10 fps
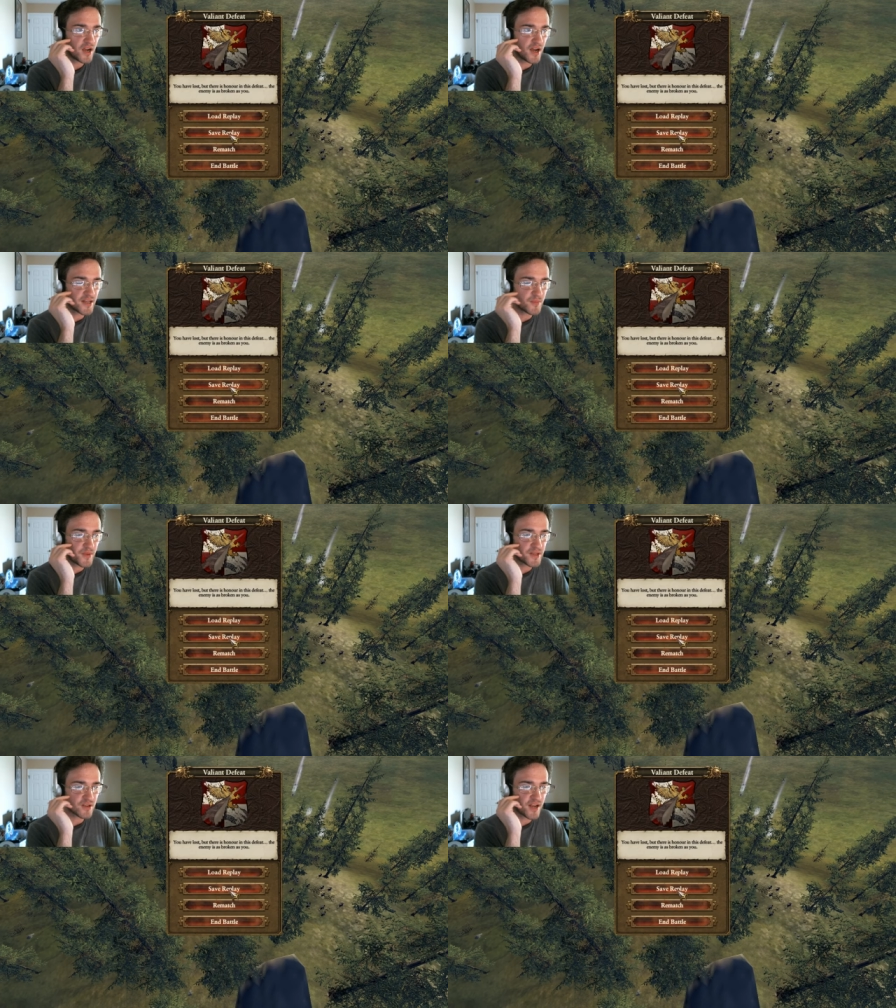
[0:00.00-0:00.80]
Uh, it
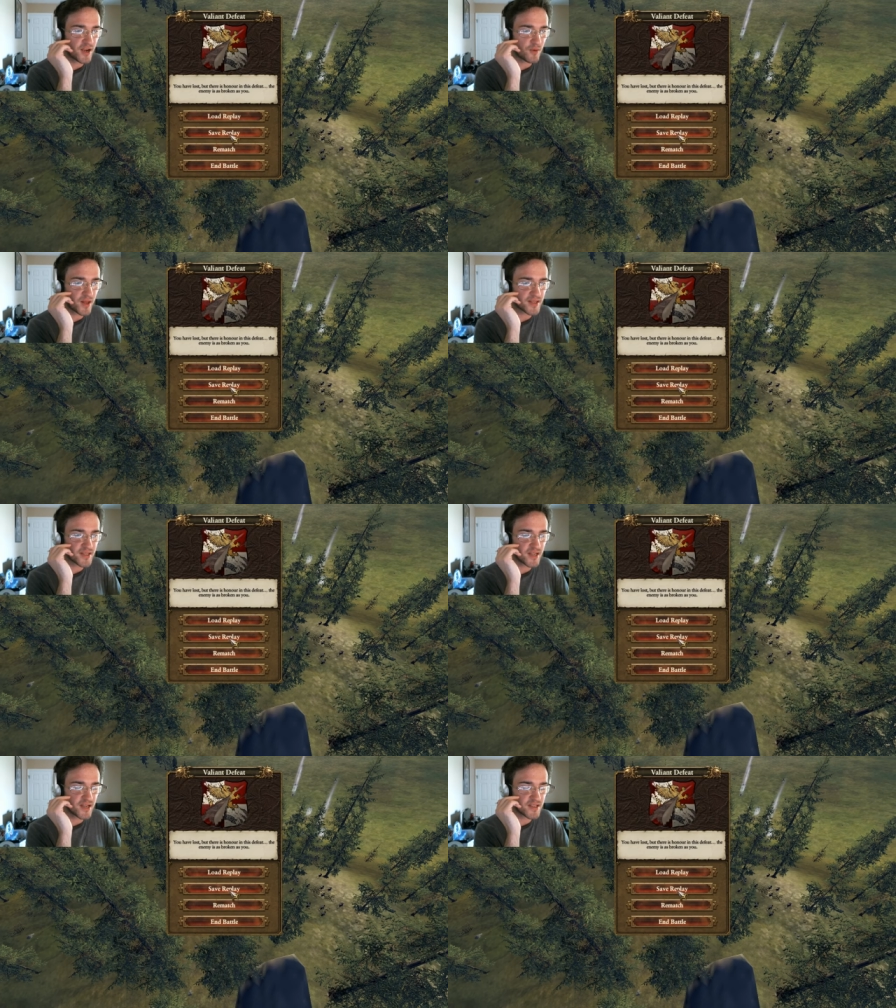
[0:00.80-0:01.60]
depends on how well
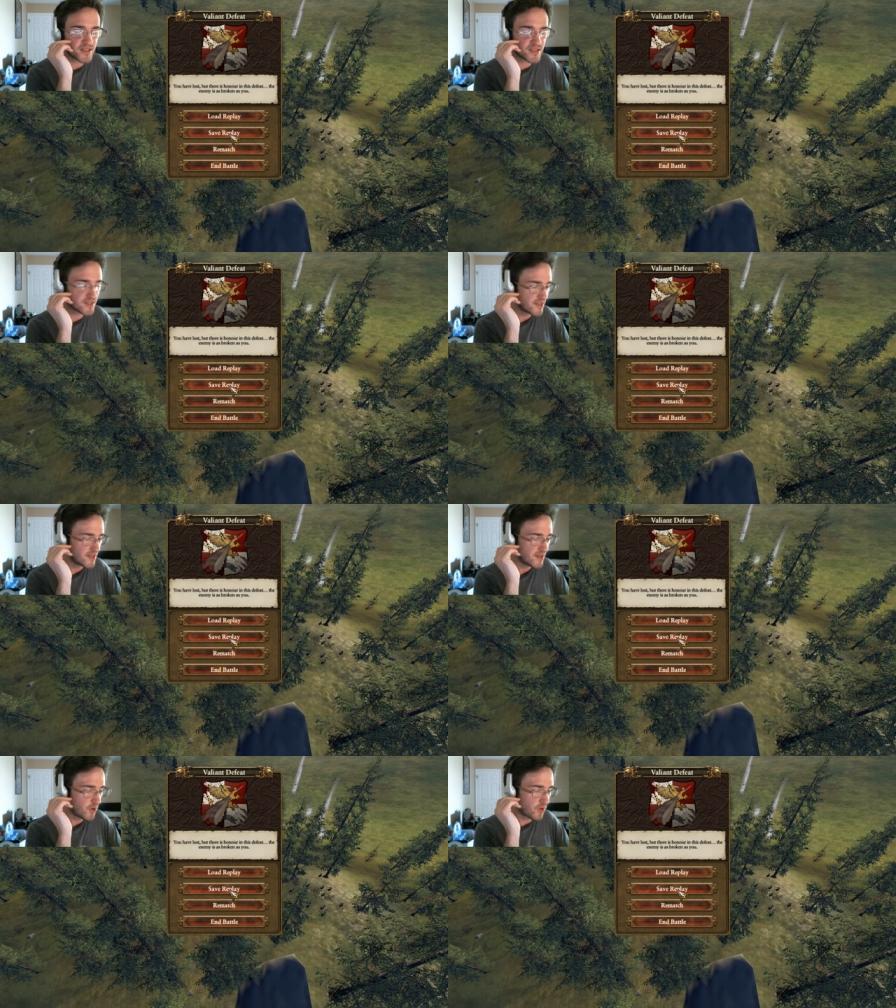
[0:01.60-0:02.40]
it does,
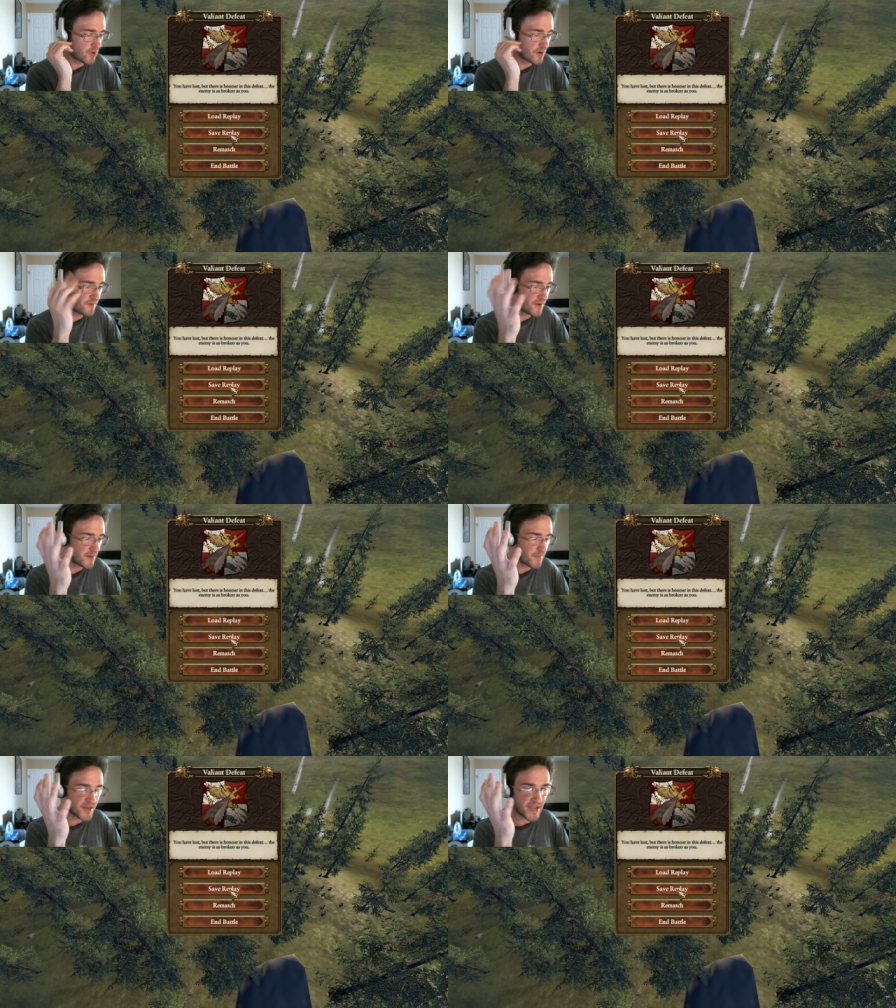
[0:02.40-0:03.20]
or if
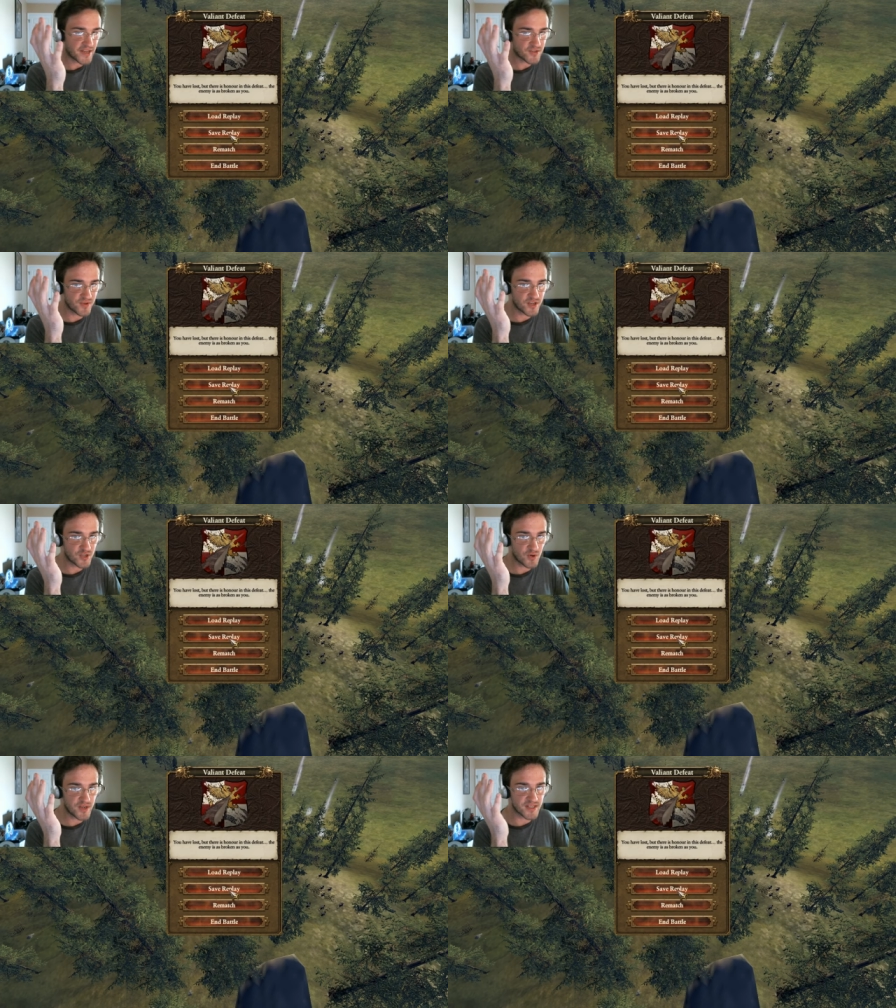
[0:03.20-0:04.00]
anybody actually
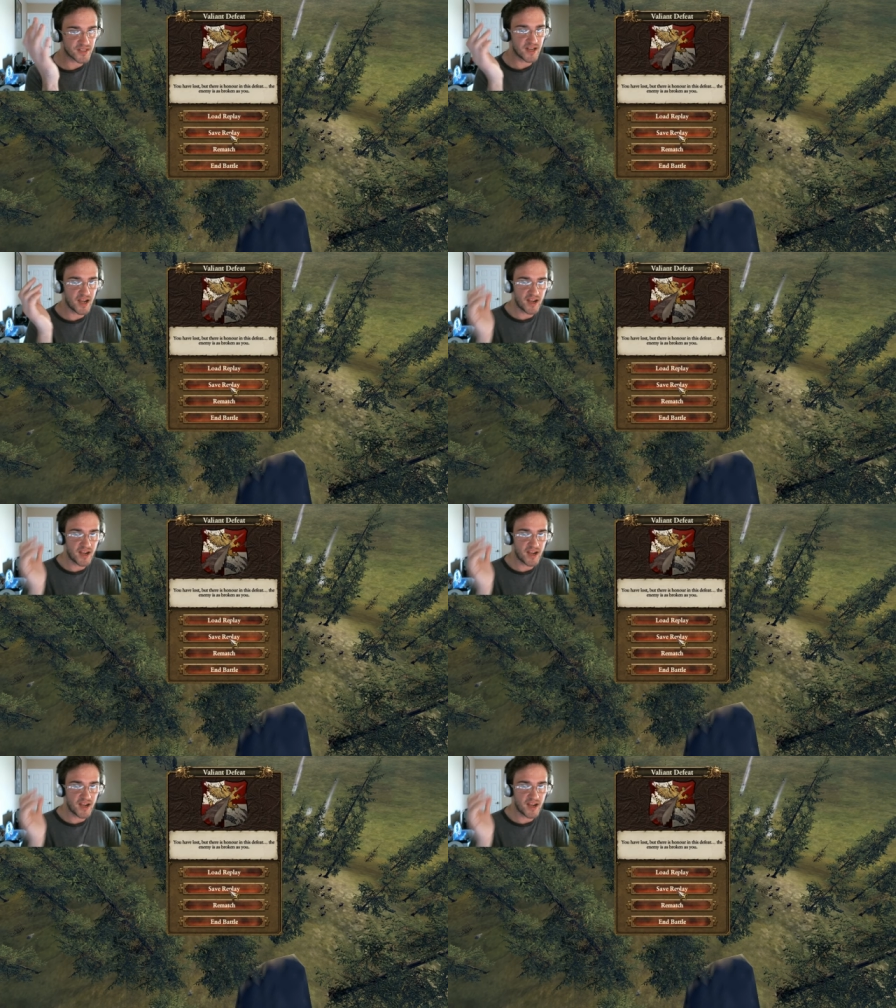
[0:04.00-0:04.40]
enjoys it.